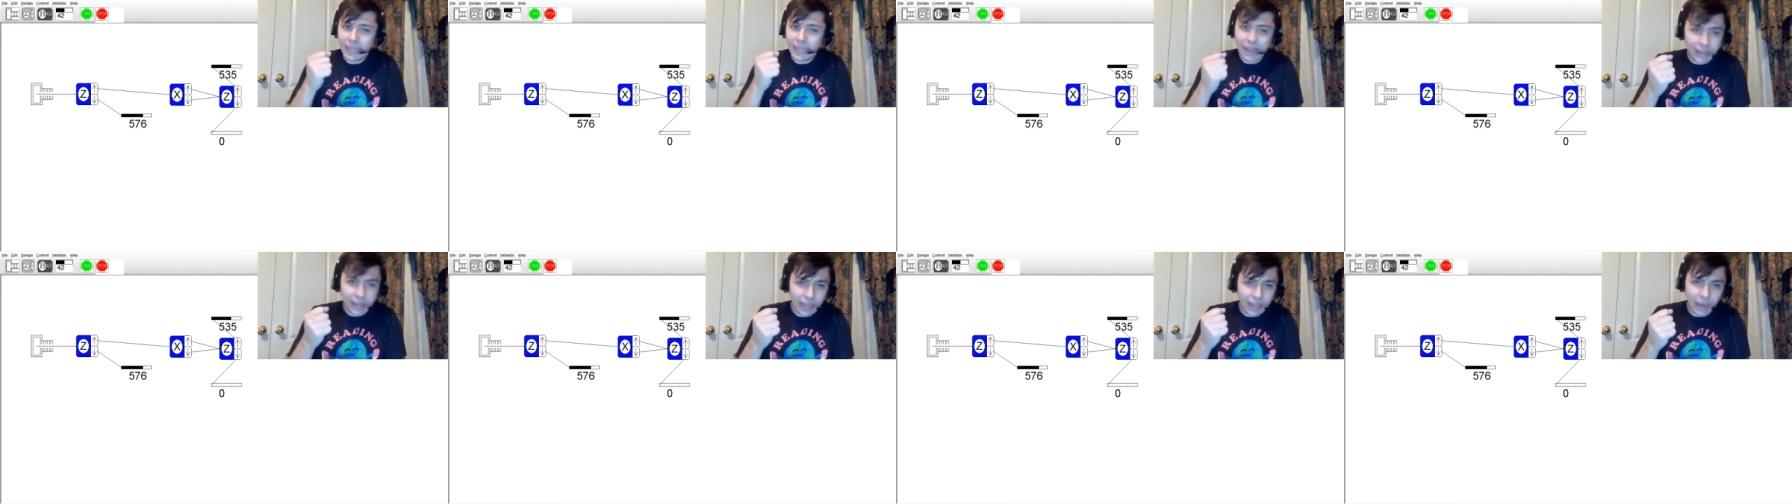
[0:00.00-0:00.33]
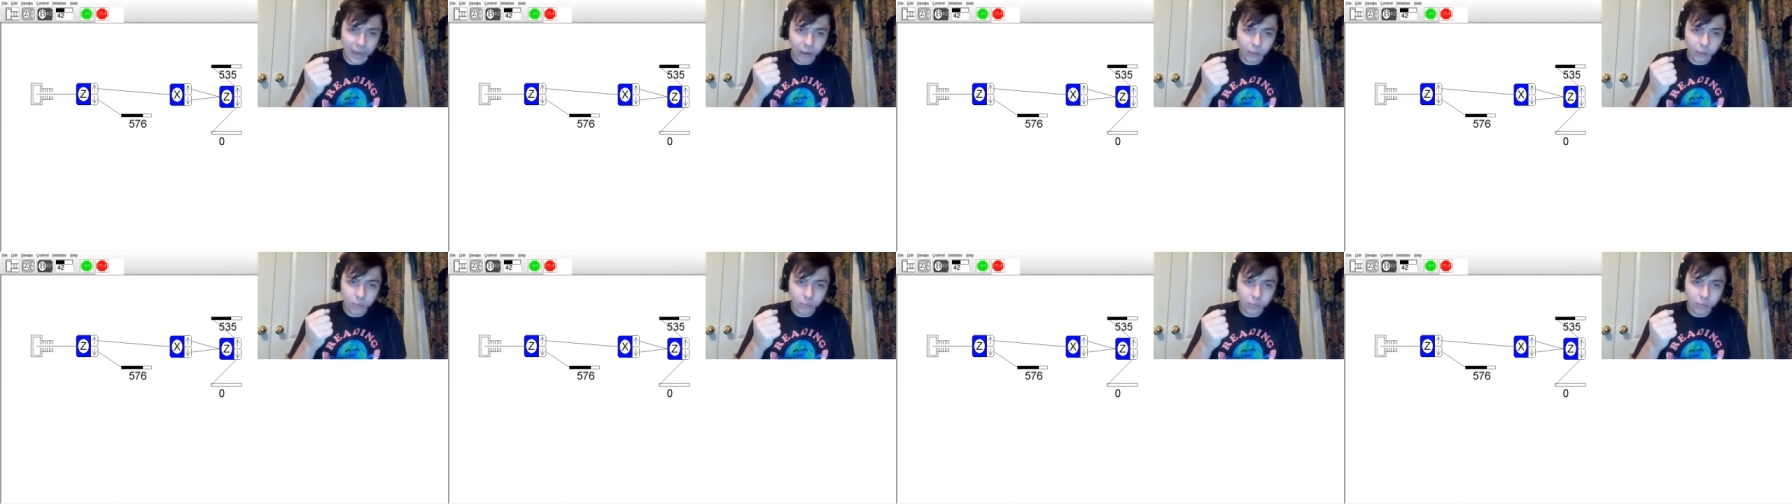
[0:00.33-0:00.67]
there,
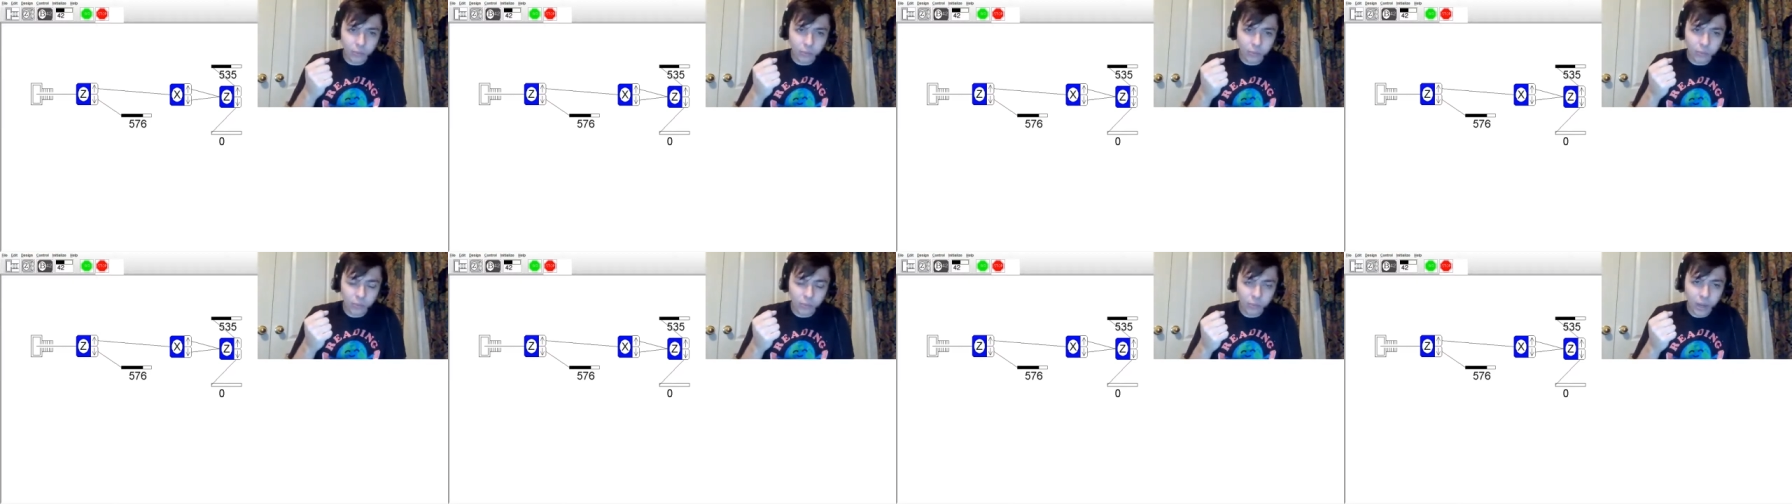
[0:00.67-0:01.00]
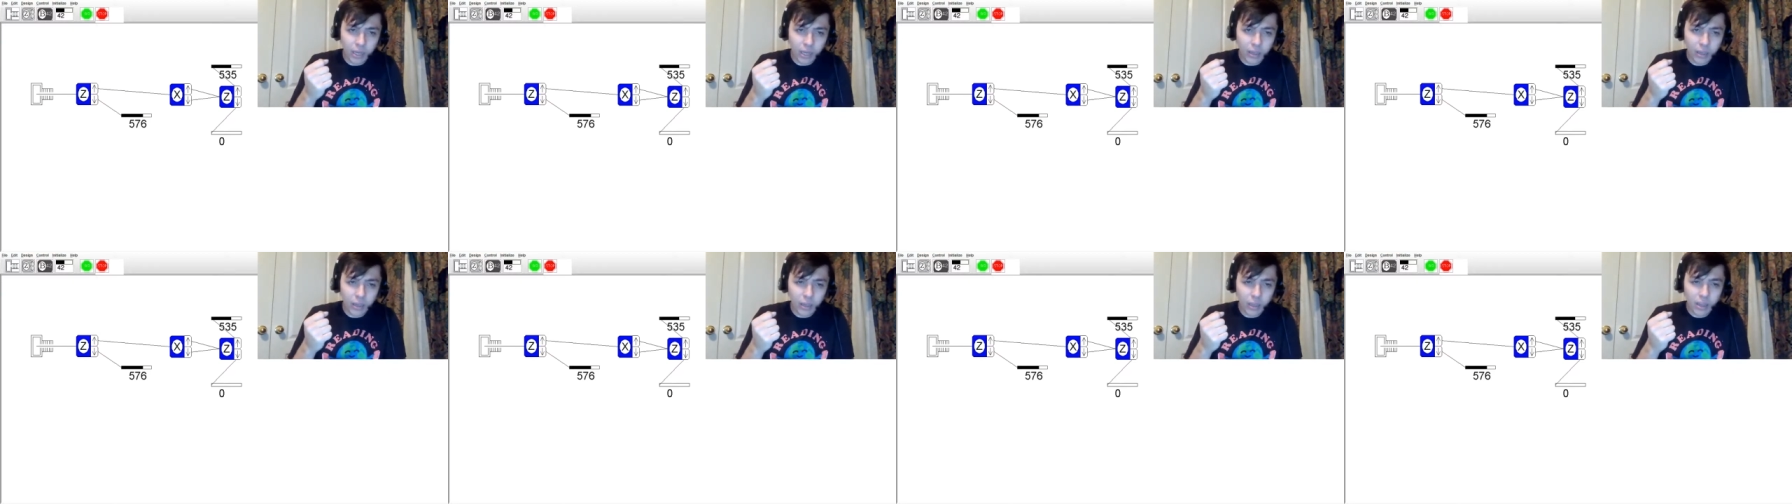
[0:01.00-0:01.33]
right?
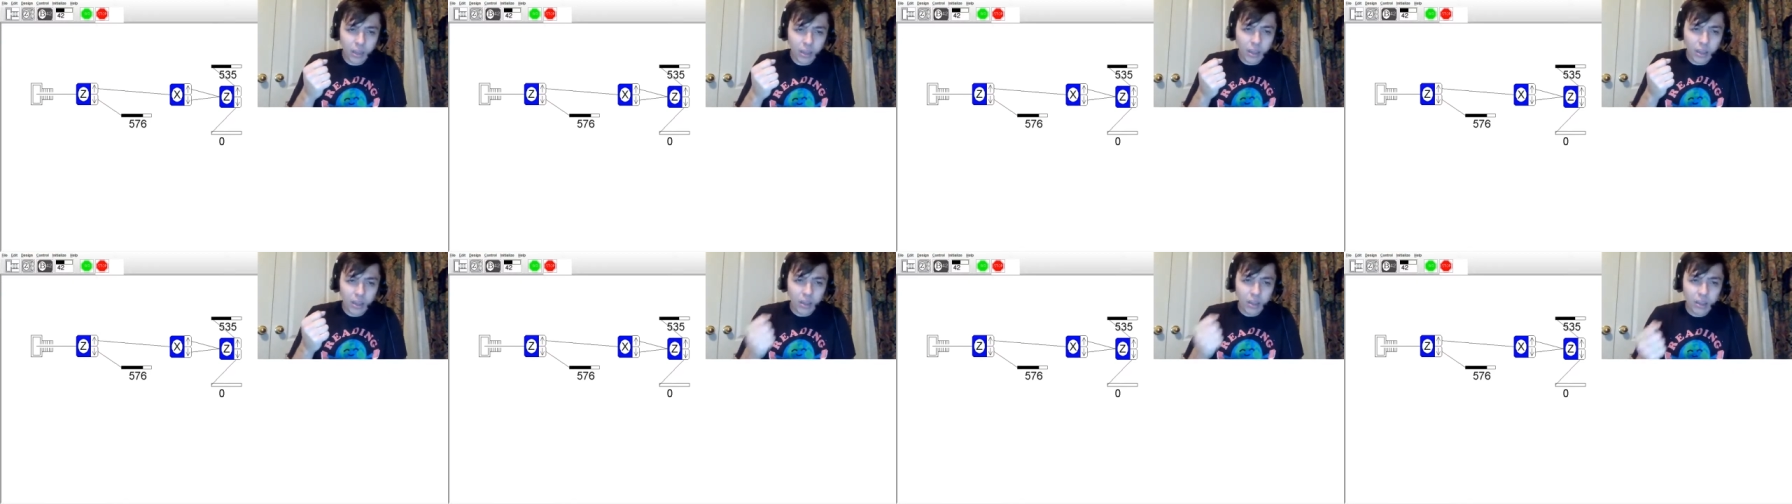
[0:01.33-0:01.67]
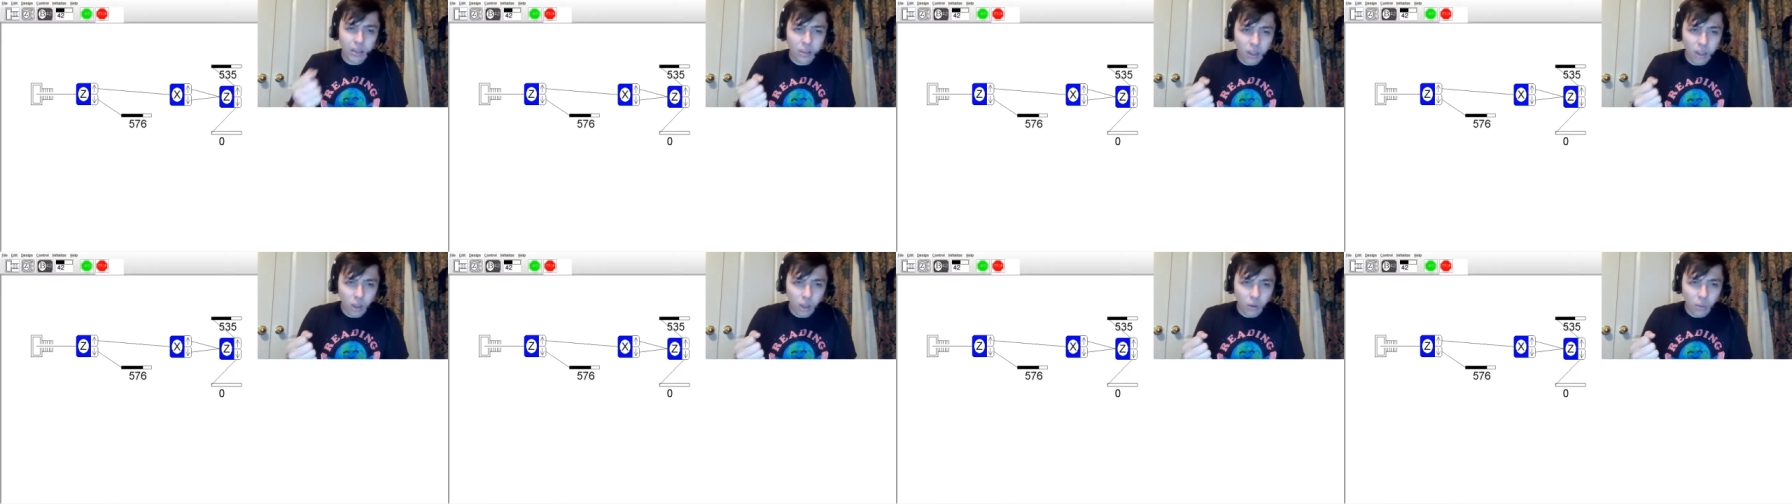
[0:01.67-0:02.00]

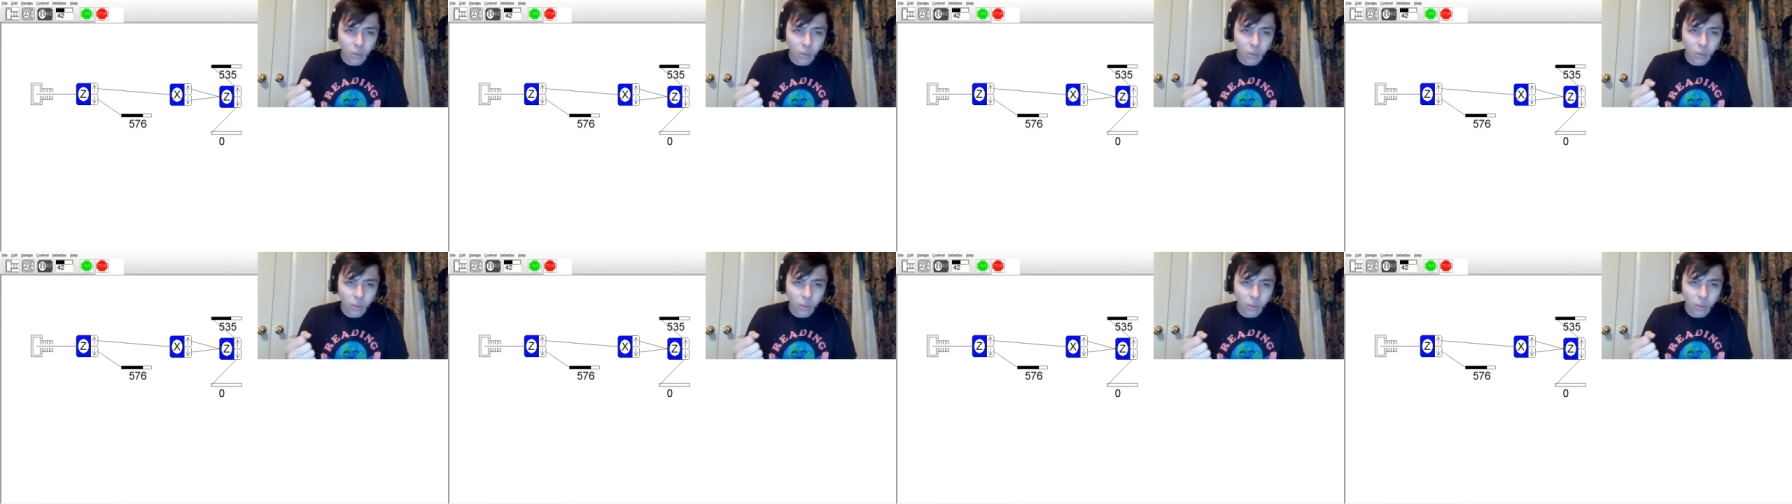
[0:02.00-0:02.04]
So